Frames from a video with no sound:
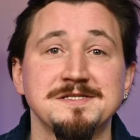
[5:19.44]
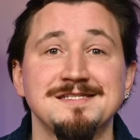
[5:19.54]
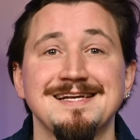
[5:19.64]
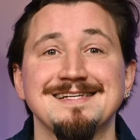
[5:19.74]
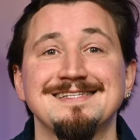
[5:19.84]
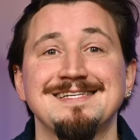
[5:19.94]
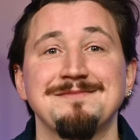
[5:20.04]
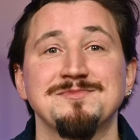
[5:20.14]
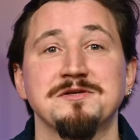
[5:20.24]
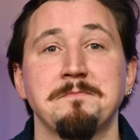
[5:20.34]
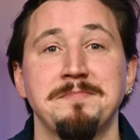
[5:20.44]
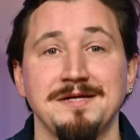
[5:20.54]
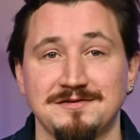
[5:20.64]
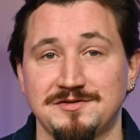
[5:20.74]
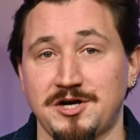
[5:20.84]
sales teams
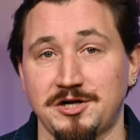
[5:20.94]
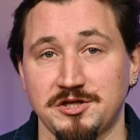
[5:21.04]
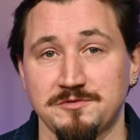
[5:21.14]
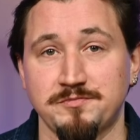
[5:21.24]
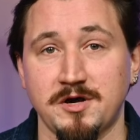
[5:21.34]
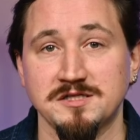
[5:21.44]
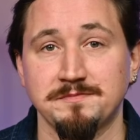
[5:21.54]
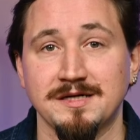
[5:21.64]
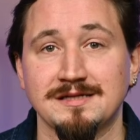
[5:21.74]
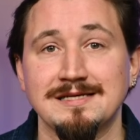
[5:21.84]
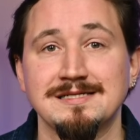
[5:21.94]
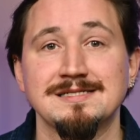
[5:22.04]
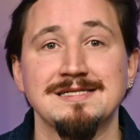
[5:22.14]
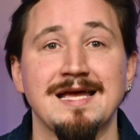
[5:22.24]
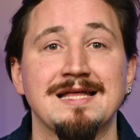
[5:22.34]
build targeted prospect
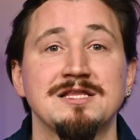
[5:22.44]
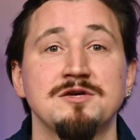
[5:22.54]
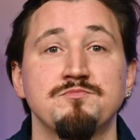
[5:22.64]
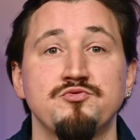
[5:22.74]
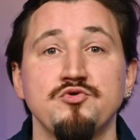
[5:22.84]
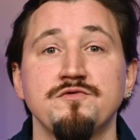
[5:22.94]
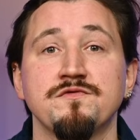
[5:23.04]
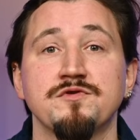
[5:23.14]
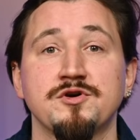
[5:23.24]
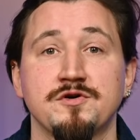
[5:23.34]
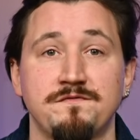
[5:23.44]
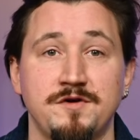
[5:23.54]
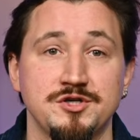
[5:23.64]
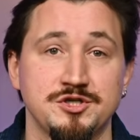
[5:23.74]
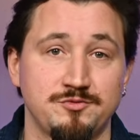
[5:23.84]
lists and improve conversion